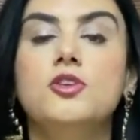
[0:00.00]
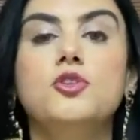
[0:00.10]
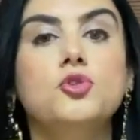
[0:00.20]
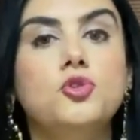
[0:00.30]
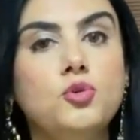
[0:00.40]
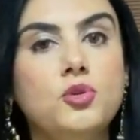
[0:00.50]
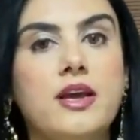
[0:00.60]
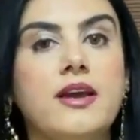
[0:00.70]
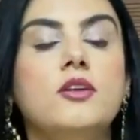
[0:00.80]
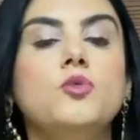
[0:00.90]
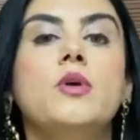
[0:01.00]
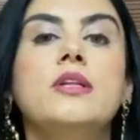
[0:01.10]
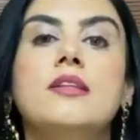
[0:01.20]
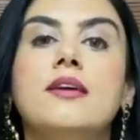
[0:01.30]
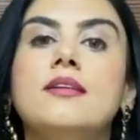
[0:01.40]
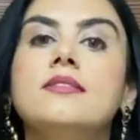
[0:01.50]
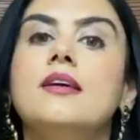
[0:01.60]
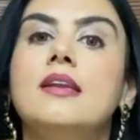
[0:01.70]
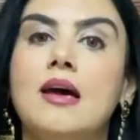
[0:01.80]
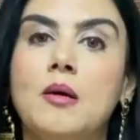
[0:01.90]
You do that when there is
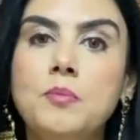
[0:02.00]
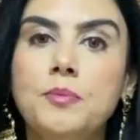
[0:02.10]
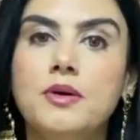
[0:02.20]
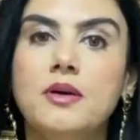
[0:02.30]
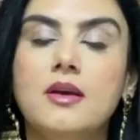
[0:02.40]
a lump